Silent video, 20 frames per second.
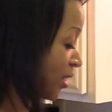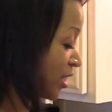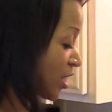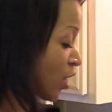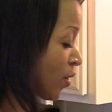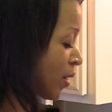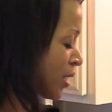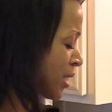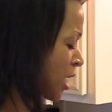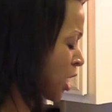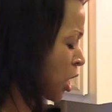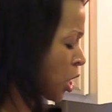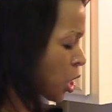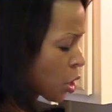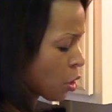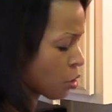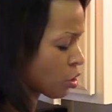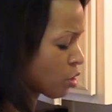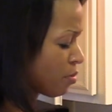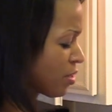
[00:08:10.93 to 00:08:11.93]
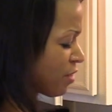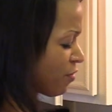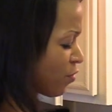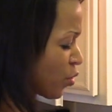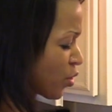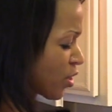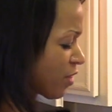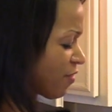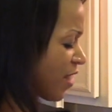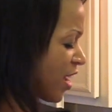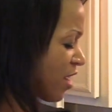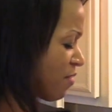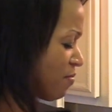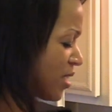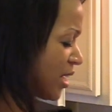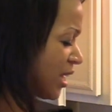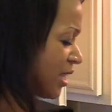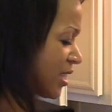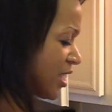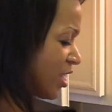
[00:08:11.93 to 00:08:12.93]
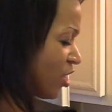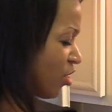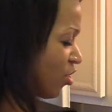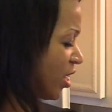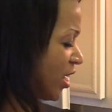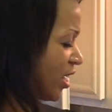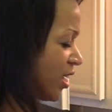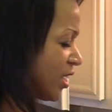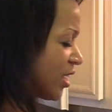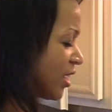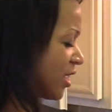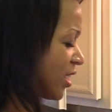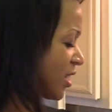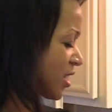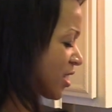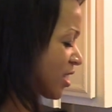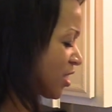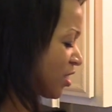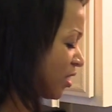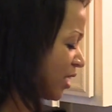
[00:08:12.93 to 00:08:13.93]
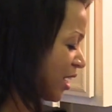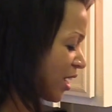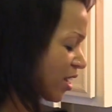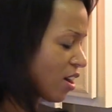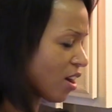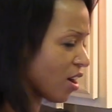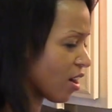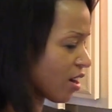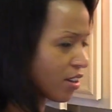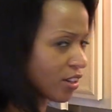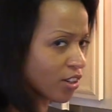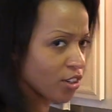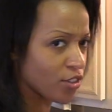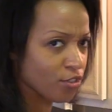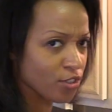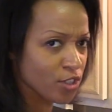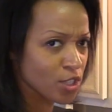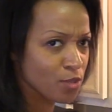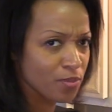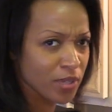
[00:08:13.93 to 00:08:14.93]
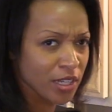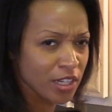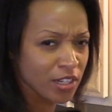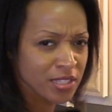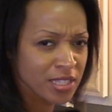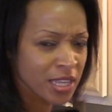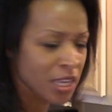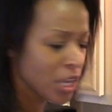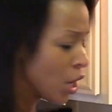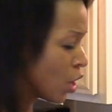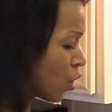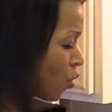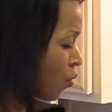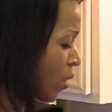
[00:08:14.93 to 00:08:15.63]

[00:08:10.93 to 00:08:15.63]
It's always like, oh, it'll be 4 to 5 minutes and your onion is still like hard and crispy and it's like,